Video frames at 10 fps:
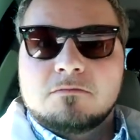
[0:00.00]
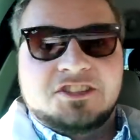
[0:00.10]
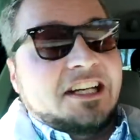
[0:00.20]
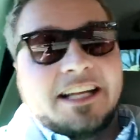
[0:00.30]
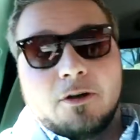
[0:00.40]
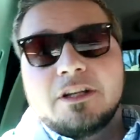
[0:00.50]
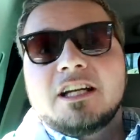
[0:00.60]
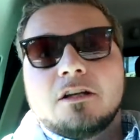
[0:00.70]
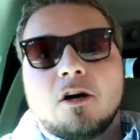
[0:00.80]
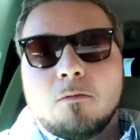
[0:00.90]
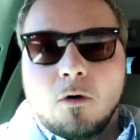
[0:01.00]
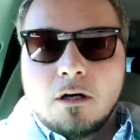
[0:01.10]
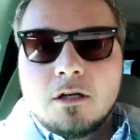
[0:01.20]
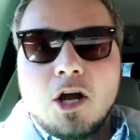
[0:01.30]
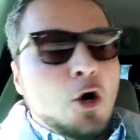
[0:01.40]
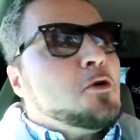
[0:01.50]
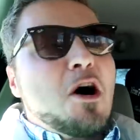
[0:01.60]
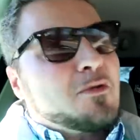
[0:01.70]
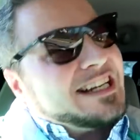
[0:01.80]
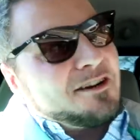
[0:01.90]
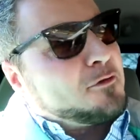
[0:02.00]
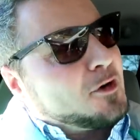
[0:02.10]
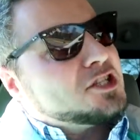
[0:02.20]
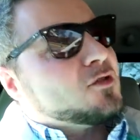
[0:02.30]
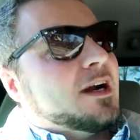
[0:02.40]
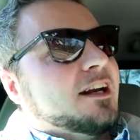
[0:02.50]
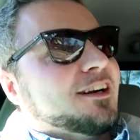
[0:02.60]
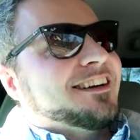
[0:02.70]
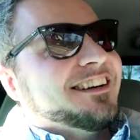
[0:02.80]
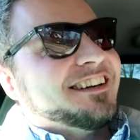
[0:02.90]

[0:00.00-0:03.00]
Said they don't need it no more. Who don't need a refrigerator?